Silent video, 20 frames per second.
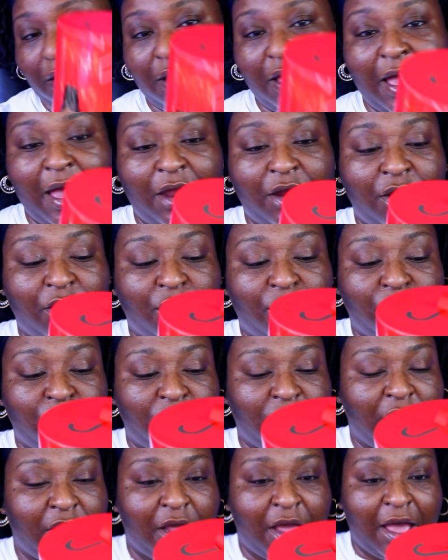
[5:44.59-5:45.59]
I don't
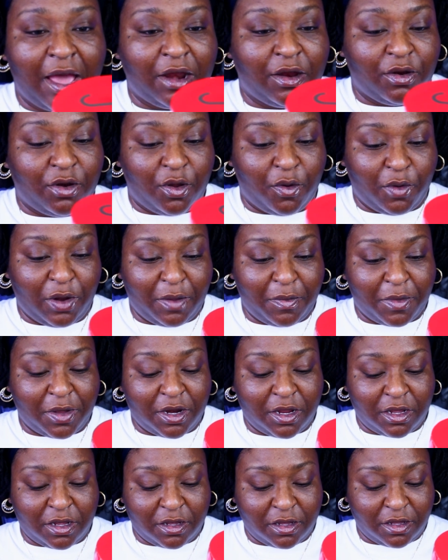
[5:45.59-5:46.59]
I don't know what I'm
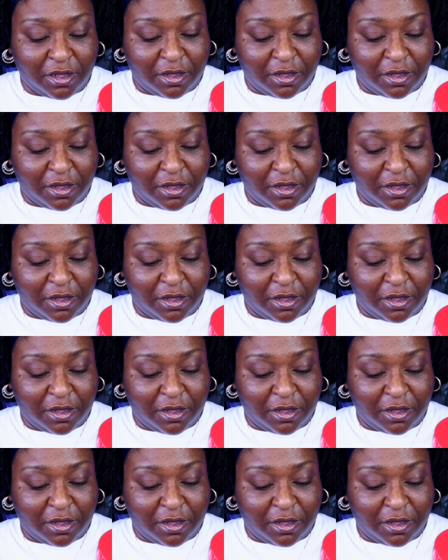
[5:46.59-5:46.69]
gonna